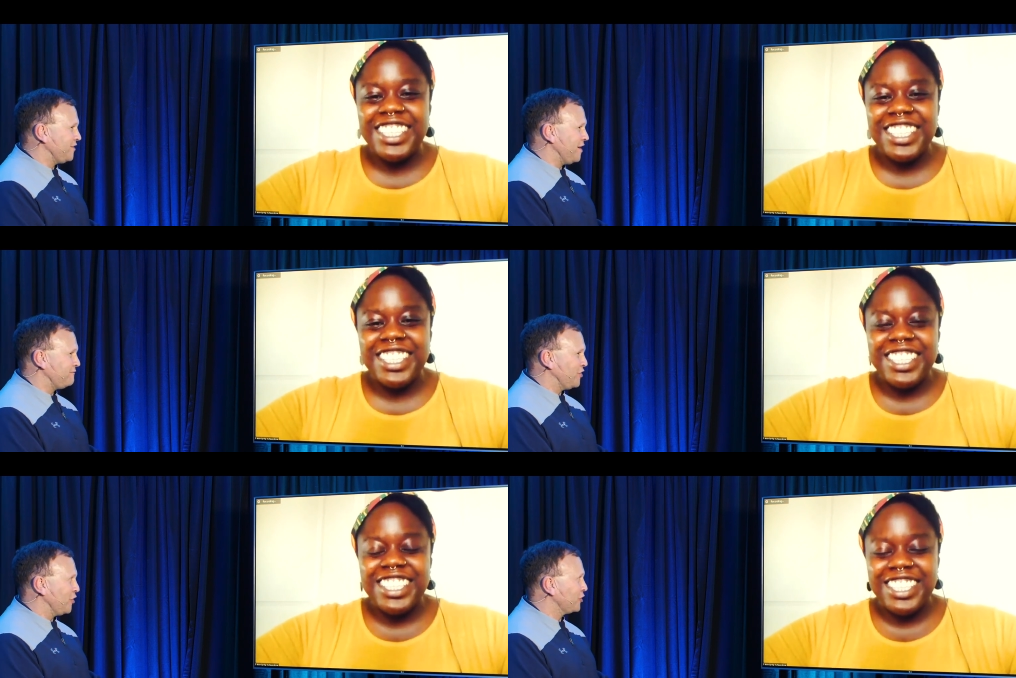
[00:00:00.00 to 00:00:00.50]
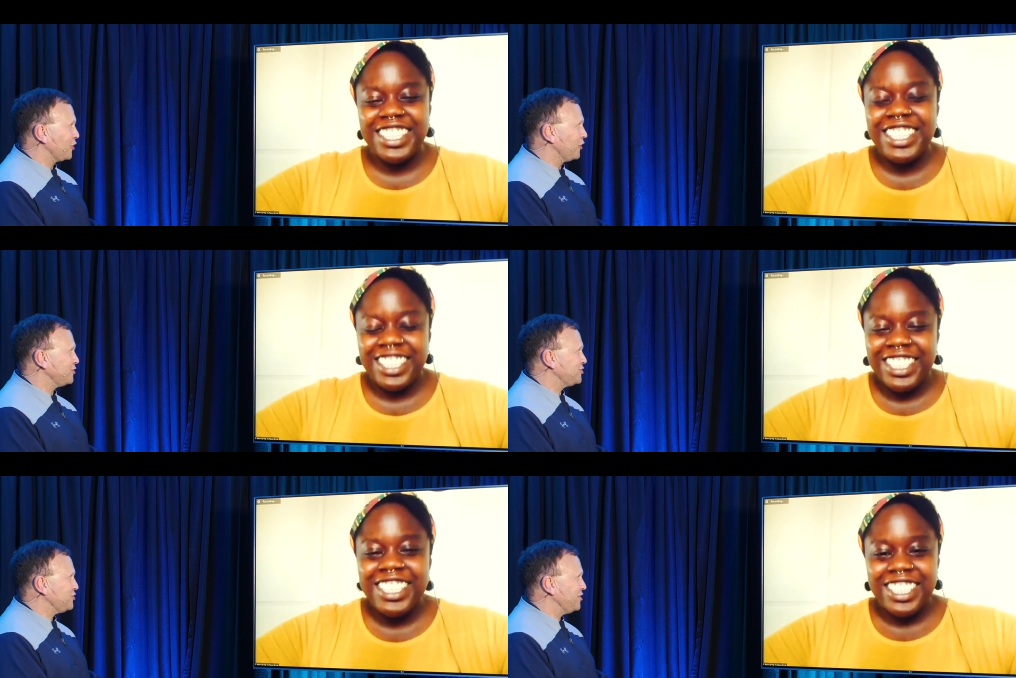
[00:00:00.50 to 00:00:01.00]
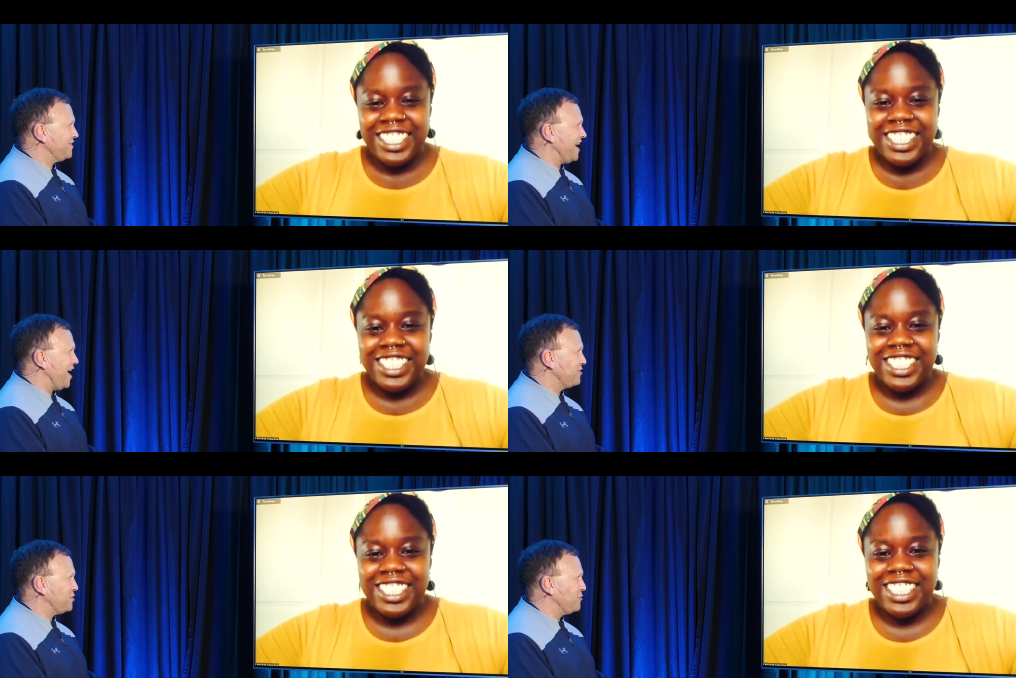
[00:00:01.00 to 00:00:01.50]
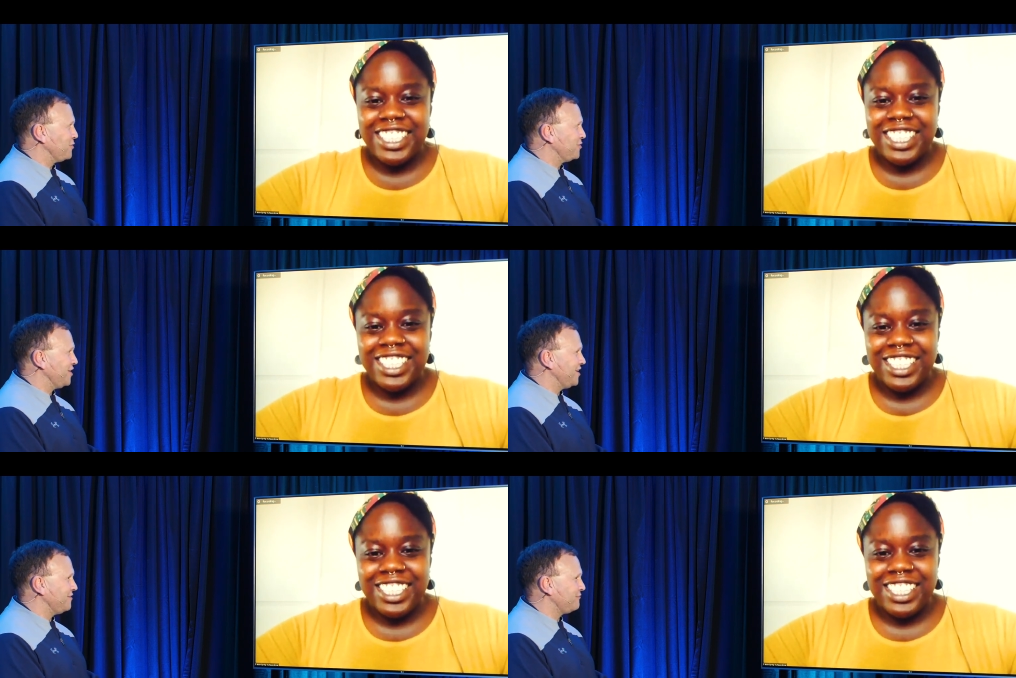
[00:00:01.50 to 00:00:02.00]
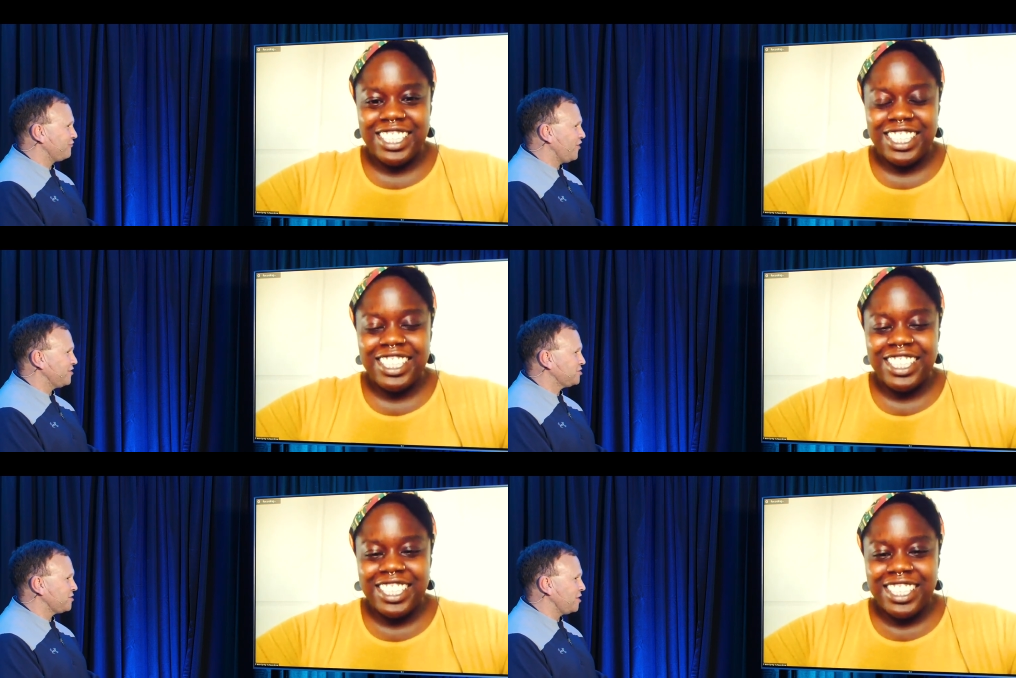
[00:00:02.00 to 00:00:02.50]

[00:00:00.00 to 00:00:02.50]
Speaker 1: if they're a current student now, you were the fresh